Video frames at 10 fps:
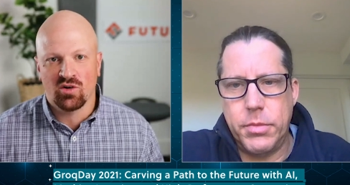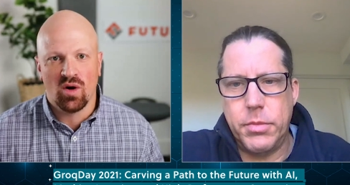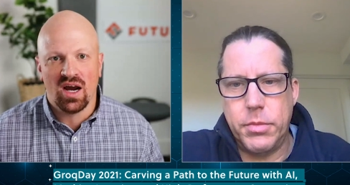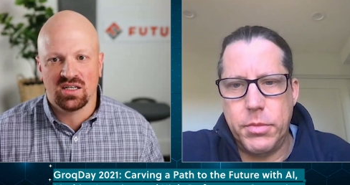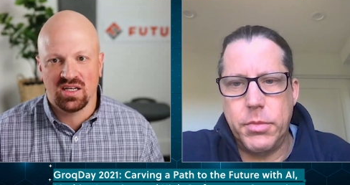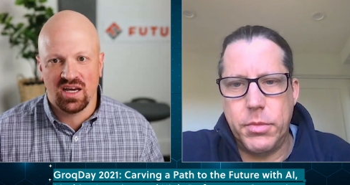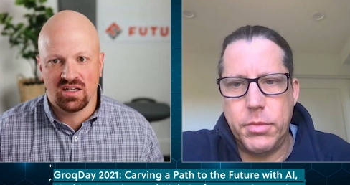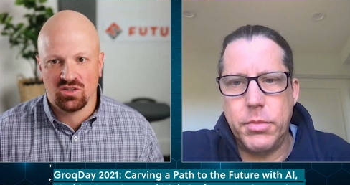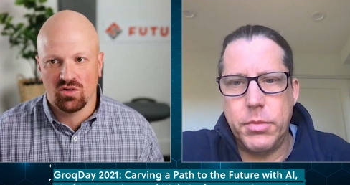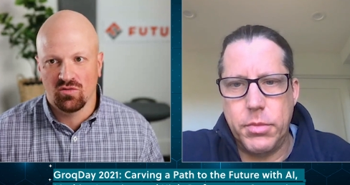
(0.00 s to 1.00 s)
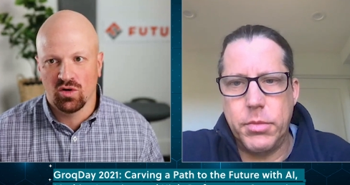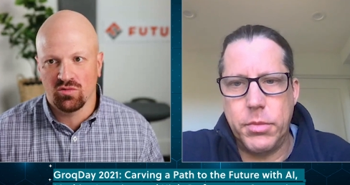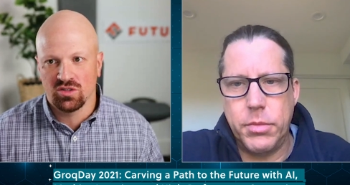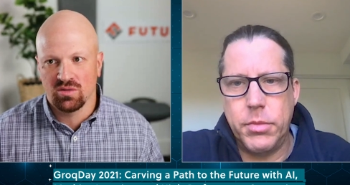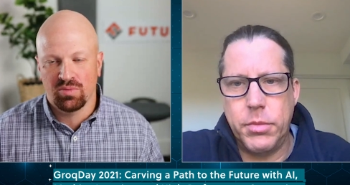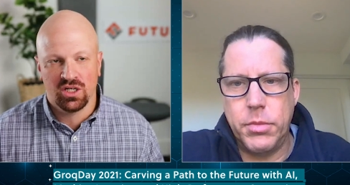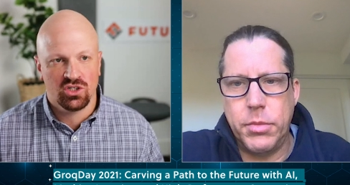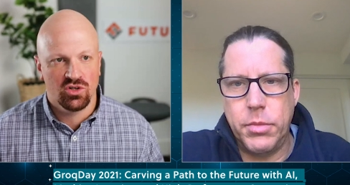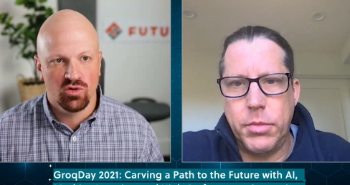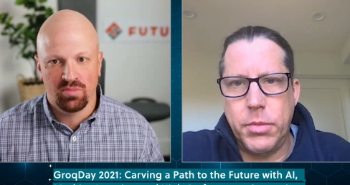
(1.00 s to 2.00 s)
Speaker 1: Groq Day, and sort of what was the
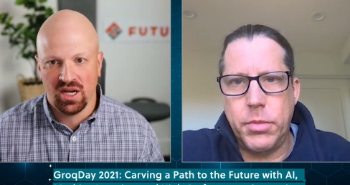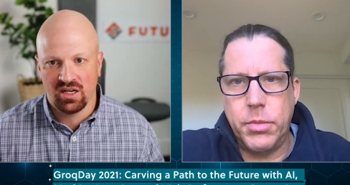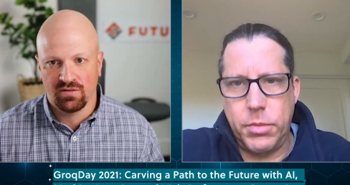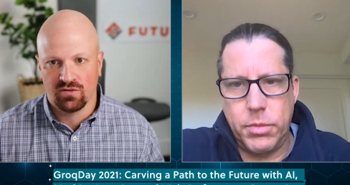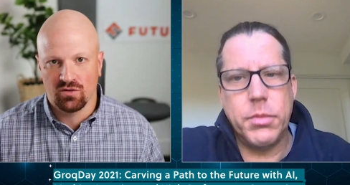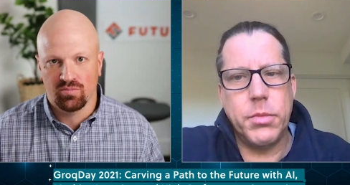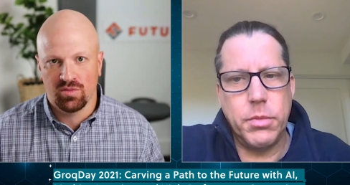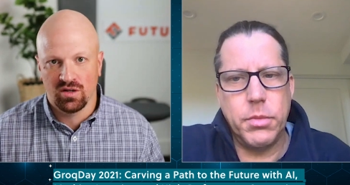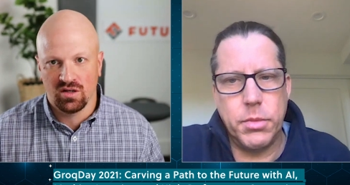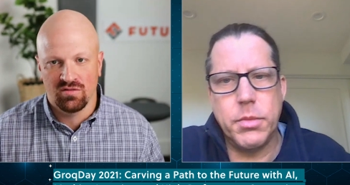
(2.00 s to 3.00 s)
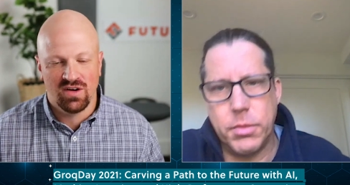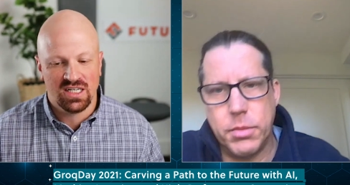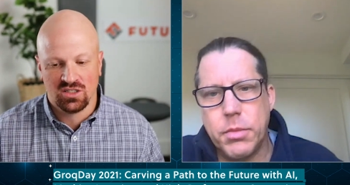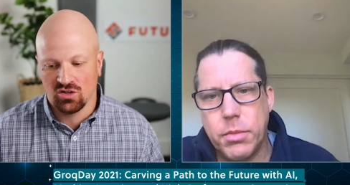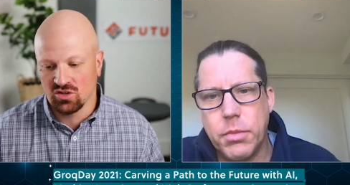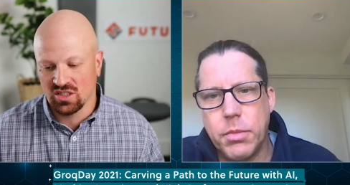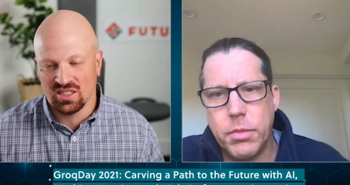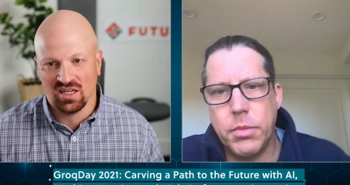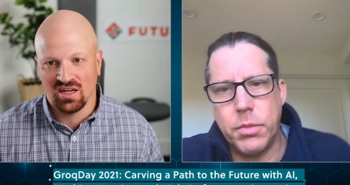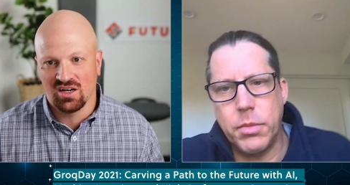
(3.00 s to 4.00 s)
picture you were painting for the investors and
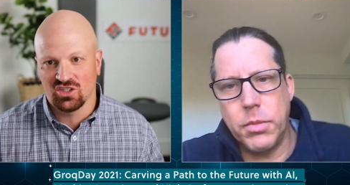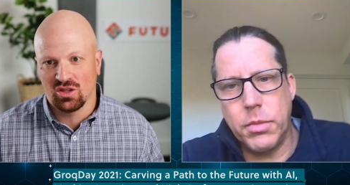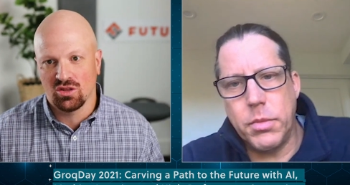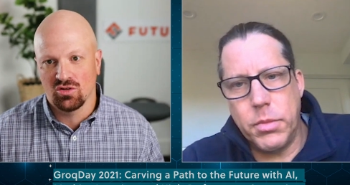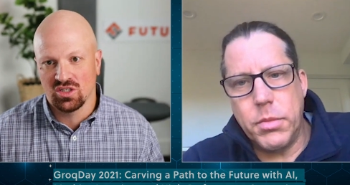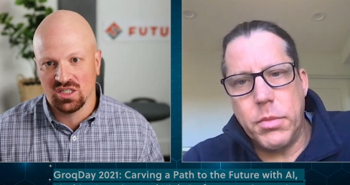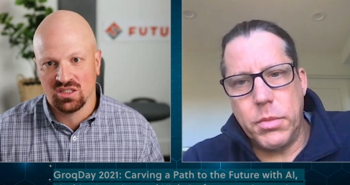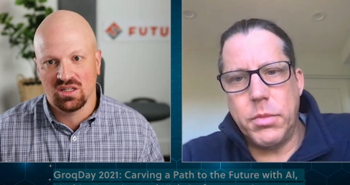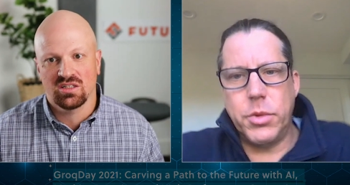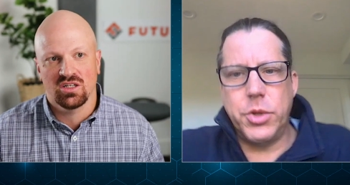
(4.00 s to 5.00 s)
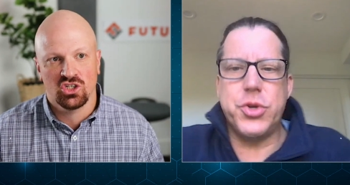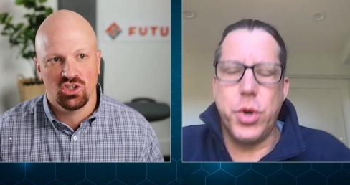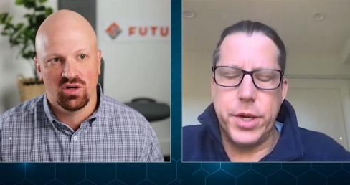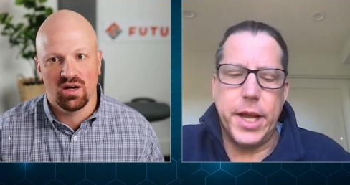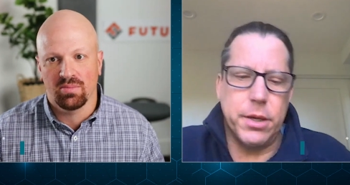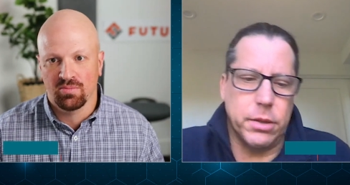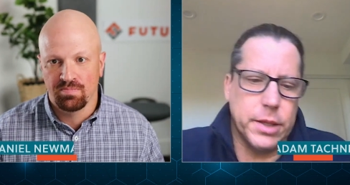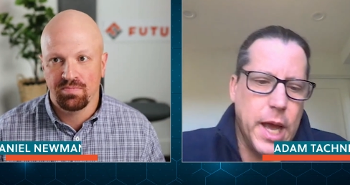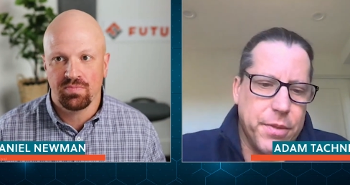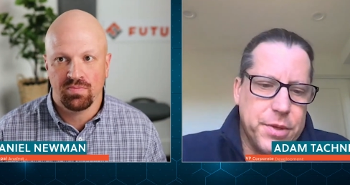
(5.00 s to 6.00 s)
technology enthusiasts that uh, showed up.
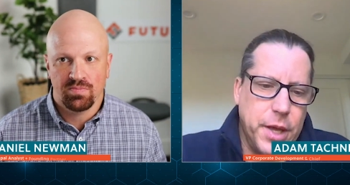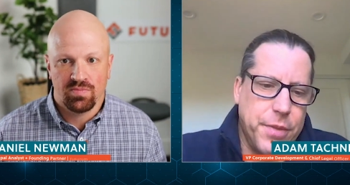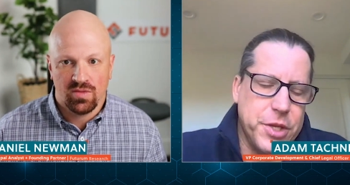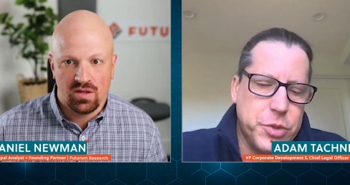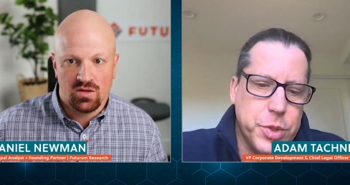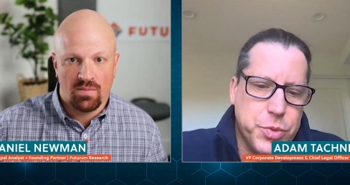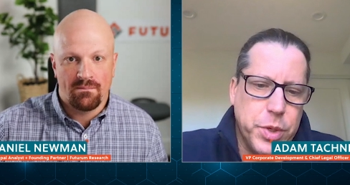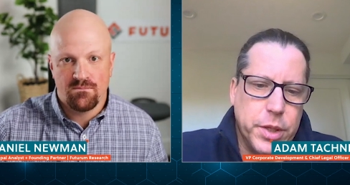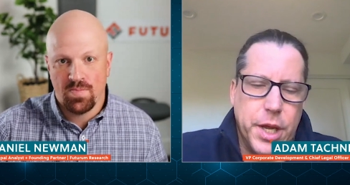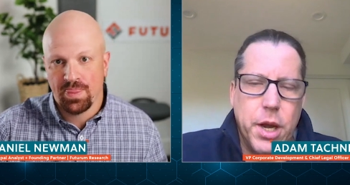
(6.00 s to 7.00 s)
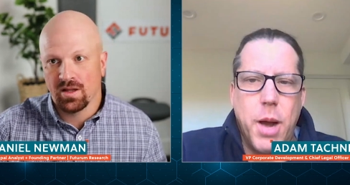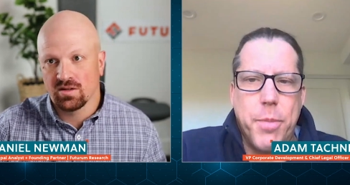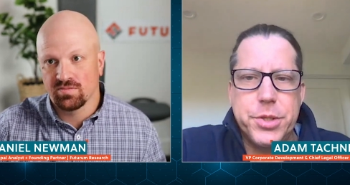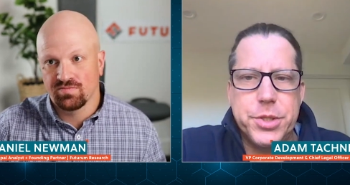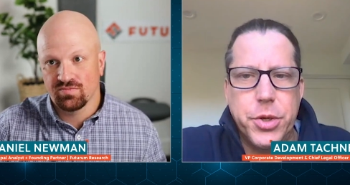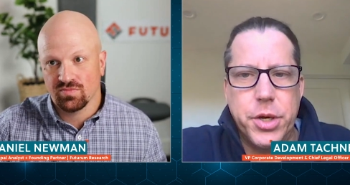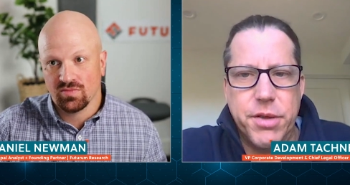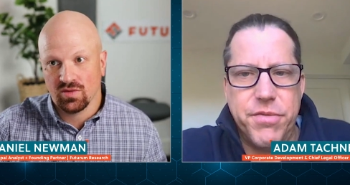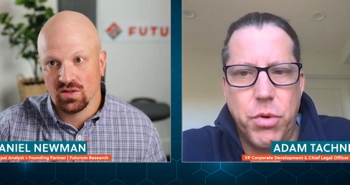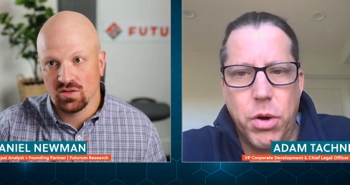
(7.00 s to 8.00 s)
Speaker 2: Yeah, this was really an
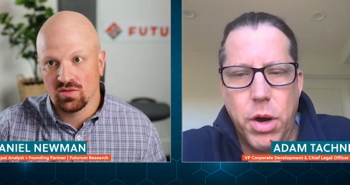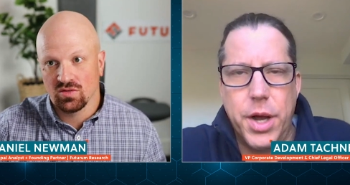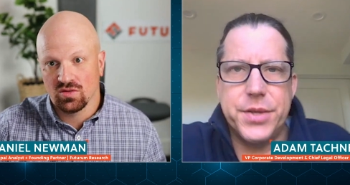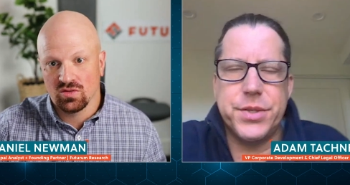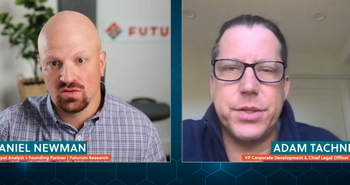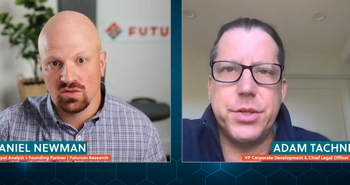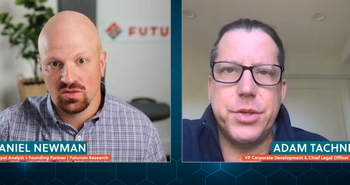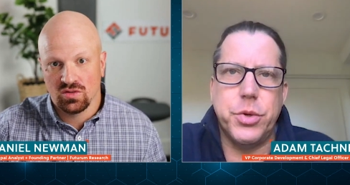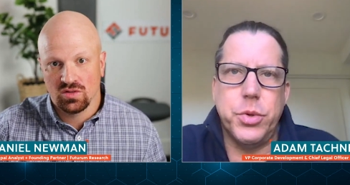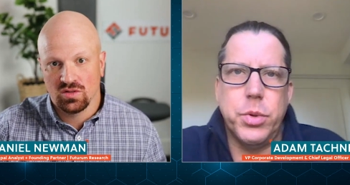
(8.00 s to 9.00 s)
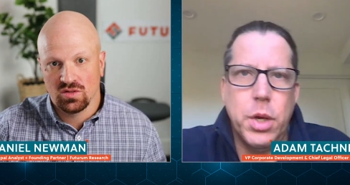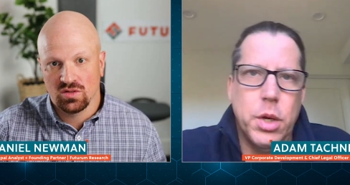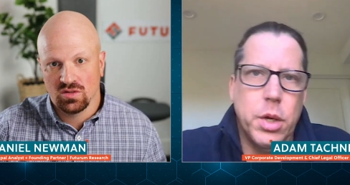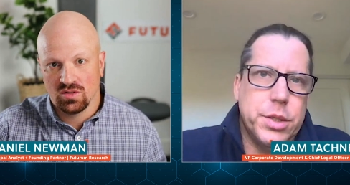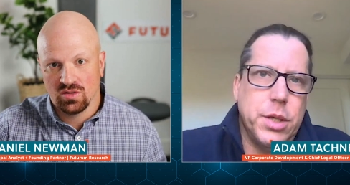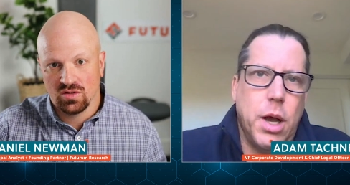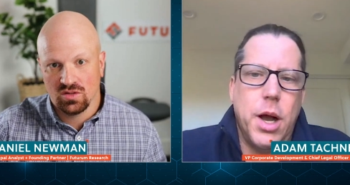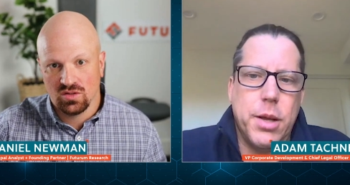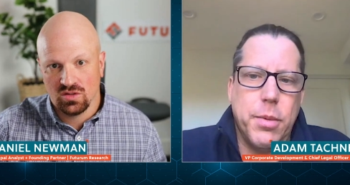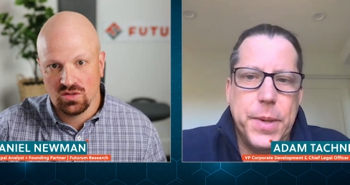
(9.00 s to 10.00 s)
opportunity for us to
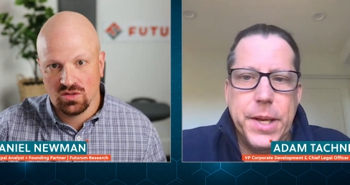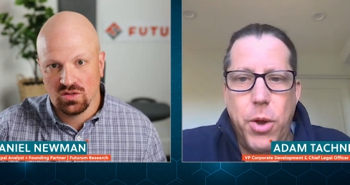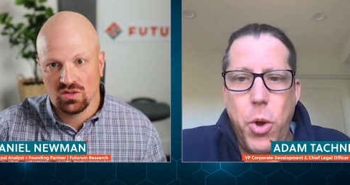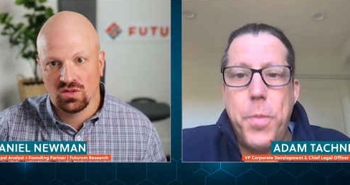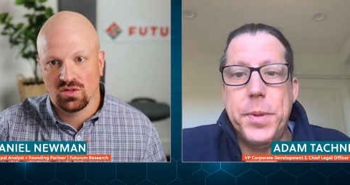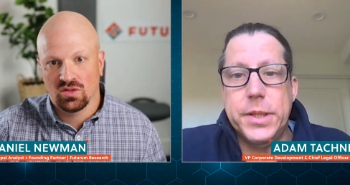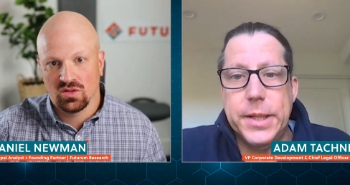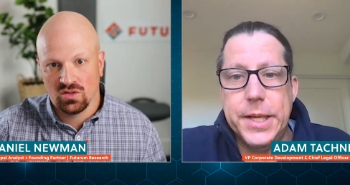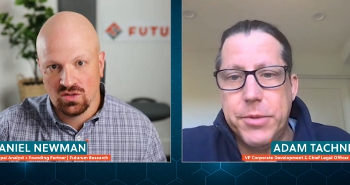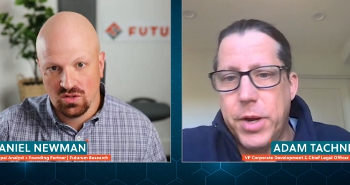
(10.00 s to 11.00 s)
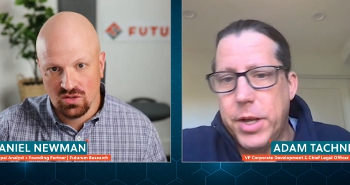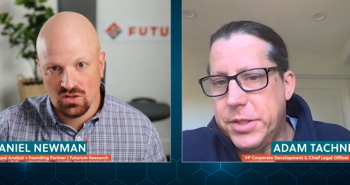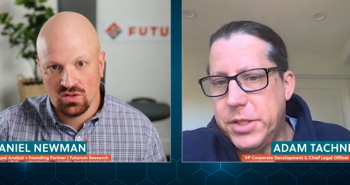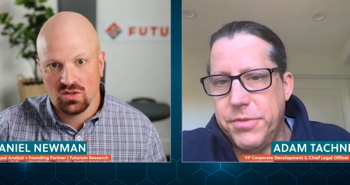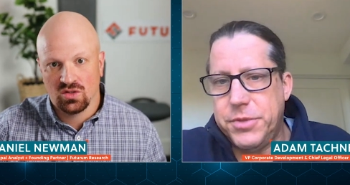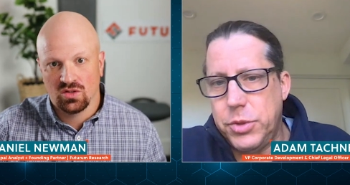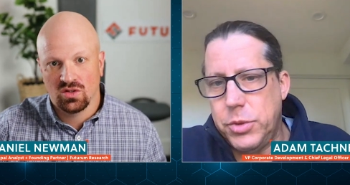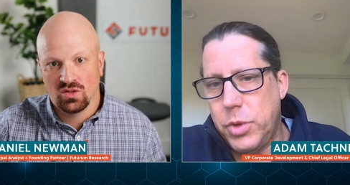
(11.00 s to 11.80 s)
talk a bit openly relative to